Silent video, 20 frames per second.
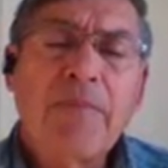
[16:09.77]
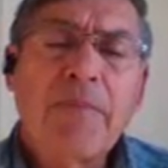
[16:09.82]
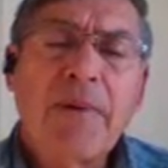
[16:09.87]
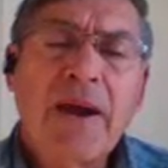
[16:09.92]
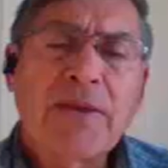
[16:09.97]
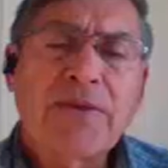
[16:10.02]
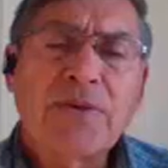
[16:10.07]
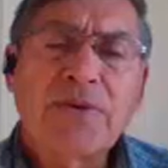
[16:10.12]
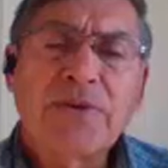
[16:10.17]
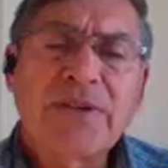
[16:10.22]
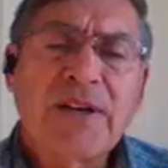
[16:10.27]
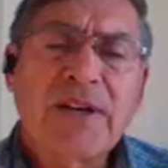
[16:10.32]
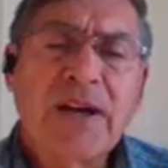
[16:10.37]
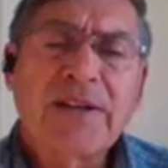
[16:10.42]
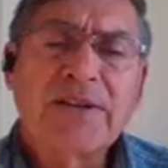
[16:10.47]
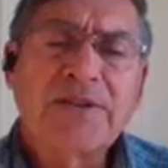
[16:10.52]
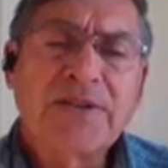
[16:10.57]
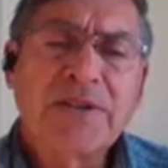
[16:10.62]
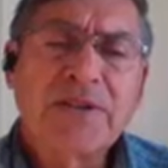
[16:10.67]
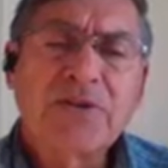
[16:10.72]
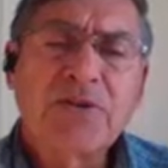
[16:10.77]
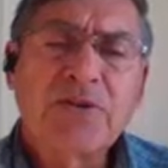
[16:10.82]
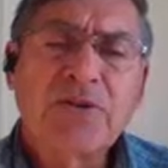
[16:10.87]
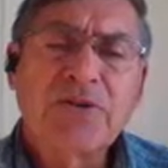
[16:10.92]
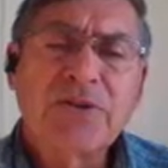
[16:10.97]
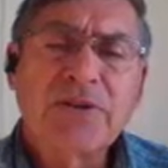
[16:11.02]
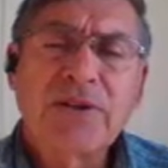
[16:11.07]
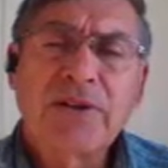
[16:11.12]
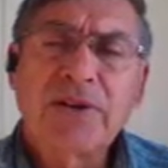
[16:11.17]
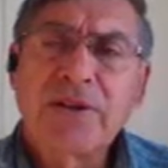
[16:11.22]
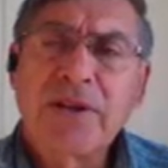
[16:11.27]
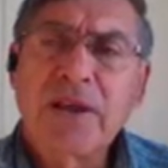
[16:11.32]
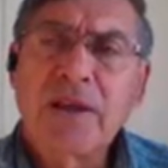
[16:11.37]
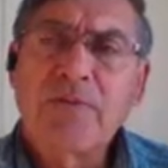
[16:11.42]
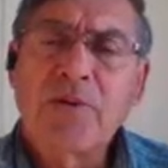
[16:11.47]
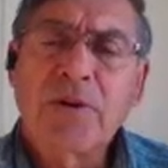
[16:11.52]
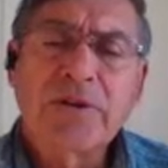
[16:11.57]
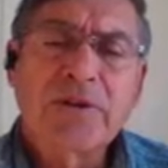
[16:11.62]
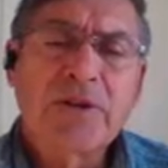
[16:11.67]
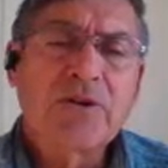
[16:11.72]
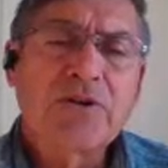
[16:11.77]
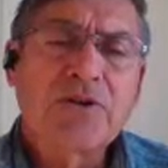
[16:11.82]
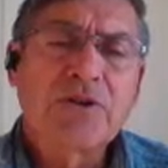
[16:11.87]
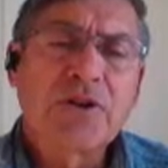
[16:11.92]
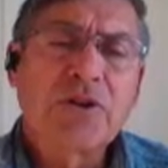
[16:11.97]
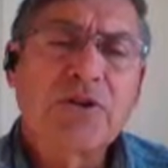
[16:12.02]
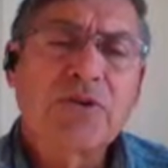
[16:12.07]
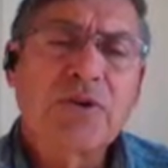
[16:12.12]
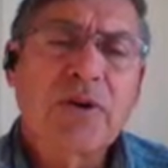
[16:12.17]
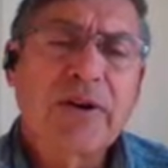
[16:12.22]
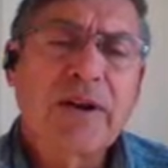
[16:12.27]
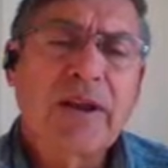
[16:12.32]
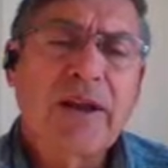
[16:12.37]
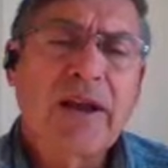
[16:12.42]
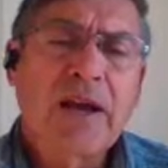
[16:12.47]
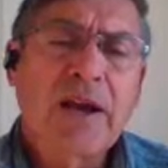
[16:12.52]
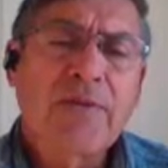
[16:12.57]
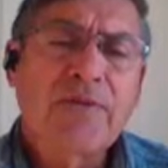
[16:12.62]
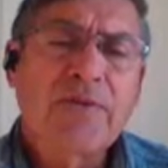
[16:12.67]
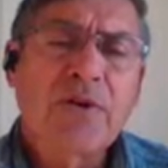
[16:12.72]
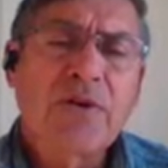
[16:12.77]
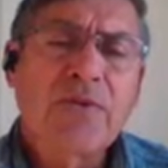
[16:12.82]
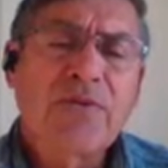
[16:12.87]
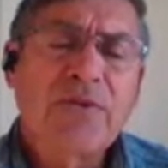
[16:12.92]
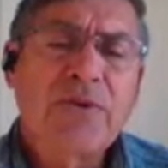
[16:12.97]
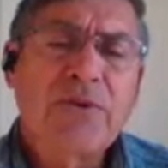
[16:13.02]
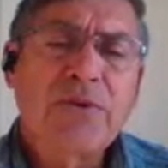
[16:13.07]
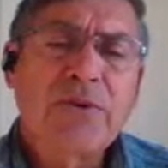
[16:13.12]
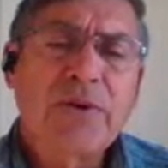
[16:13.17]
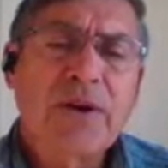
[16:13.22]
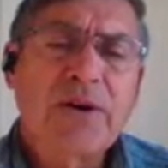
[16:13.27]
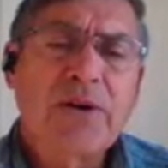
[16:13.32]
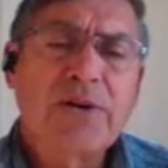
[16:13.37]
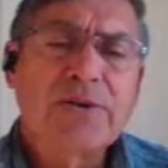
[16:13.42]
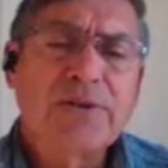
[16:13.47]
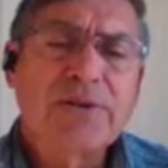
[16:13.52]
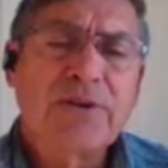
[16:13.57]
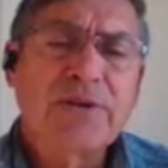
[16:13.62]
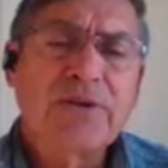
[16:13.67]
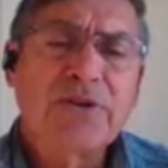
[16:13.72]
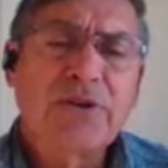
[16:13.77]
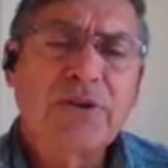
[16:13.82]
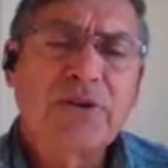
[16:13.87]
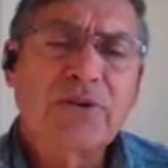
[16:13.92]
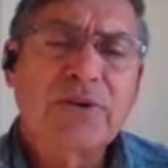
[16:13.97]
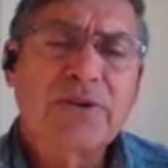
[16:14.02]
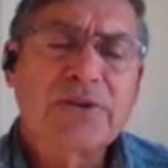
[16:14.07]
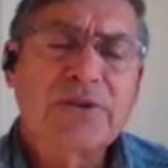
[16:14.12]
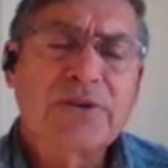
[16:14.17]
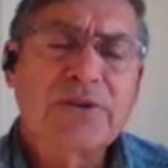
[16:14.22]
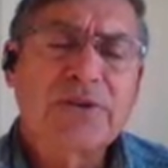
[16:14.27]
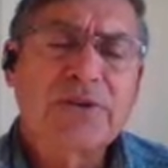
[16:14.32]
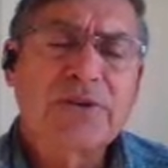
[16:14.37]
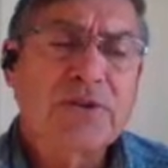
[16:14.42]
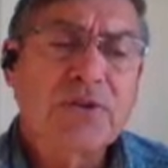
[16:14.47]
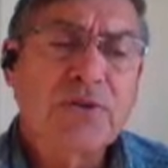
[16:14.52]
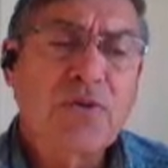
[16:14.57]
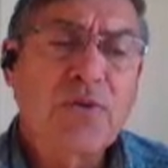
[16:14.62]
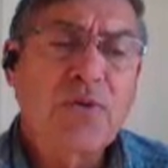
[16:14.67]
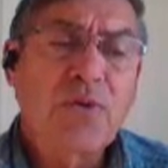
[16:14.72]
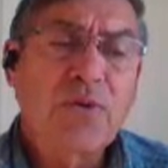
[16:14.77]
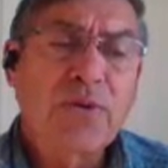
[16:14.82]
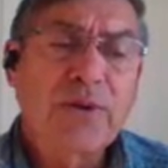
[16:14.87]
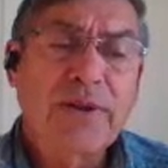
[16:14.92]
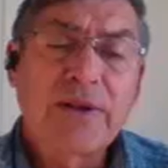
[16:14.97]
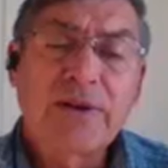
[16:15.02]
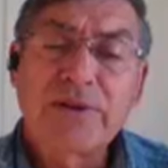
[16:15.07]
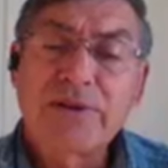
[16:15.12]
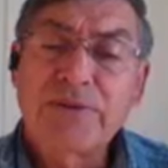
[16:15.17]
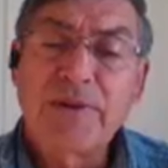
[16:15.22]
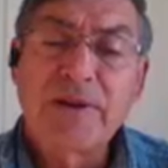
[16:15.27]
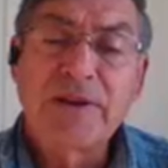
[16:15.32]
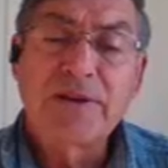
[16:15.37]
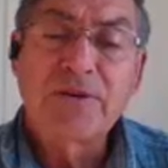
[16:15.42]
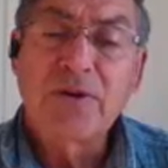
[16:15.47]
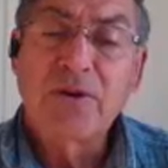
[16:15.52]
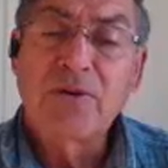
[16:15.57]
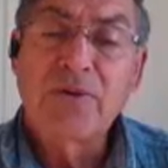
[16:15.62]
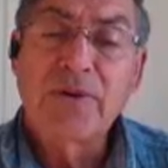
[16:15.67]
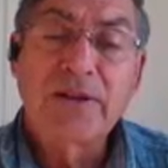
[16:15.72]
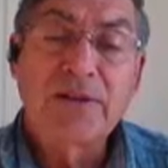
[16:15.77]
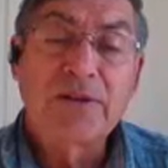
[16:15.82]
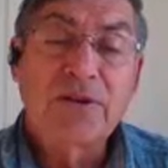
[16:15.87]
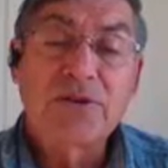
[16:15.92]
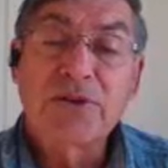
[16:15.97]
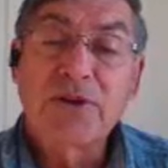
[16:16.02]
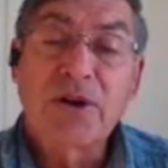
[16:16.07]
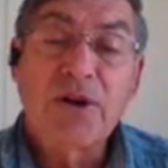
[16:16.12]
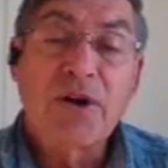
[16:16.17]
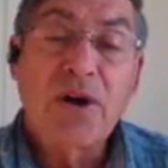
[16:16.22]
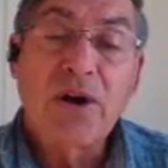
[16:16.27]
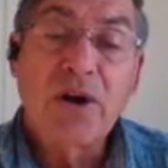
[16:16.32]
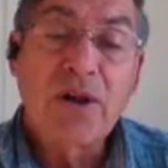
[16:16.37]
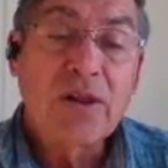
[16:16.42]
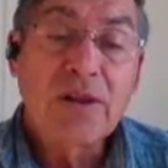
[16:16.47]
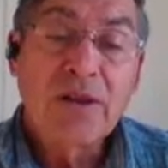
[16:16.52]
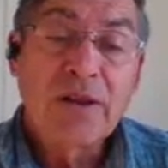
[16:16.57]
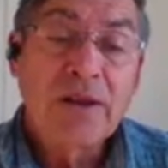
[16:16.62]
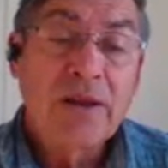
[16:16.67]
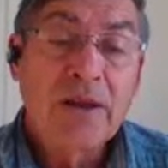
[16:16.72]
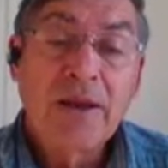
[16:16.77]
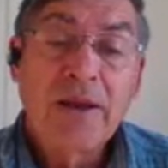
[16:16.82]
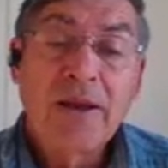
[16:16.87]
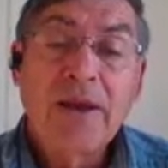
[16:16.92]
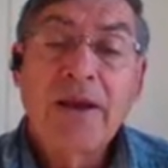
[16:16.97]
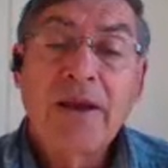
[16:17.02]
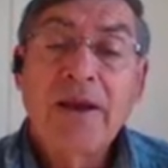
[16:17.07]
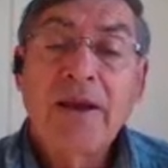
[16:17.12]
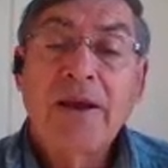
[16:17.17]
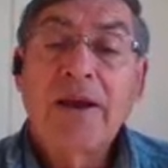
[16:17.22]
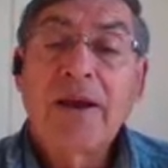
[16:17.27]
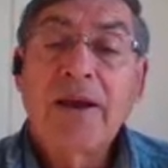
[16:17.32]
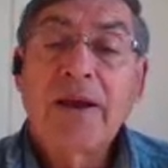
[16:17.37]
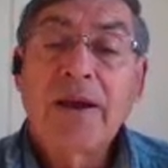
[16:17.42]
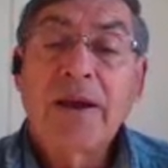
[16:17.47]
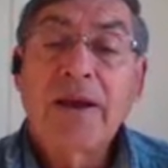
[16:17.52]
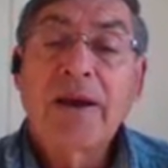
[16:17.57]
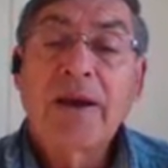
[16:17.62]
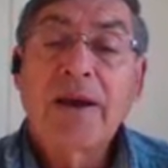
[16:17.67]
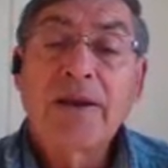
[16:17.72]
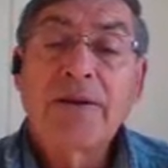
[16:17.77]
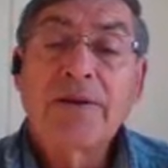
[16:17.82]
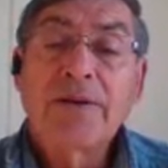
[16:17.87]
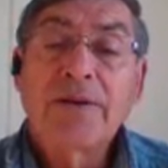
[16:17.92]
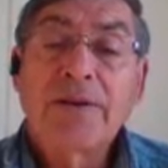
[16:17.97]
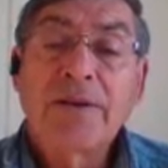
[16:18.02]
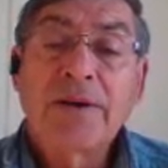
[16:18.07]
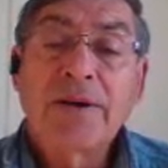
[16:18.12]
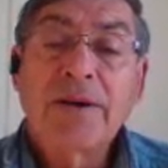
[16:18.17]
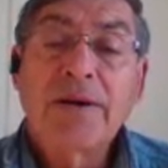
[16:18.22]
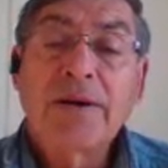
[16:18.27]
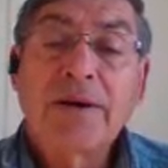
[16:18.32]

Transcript: math or science teachers, and they bring their children after a few years, and their children start school and they just speak no English at all. And